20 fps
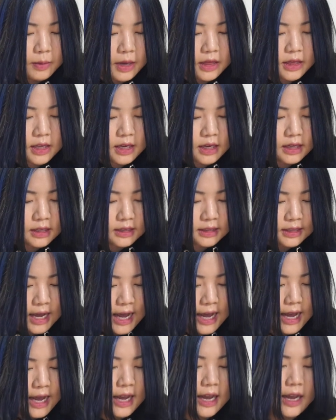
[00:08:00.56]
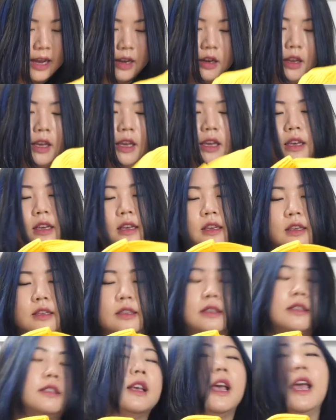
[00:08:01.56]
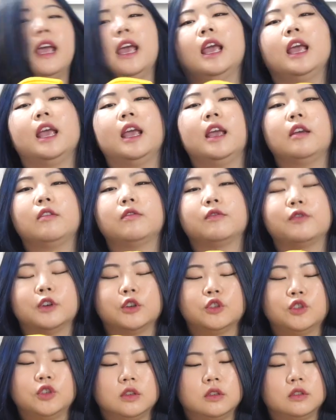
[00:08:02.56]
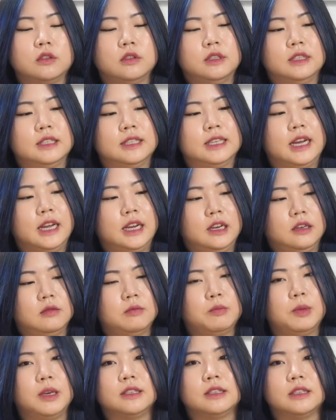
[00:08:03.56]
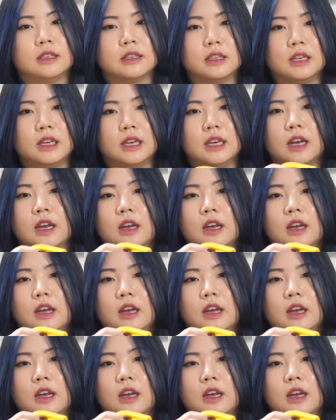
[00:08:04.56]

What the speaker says: This hat is a Virgil design, basically.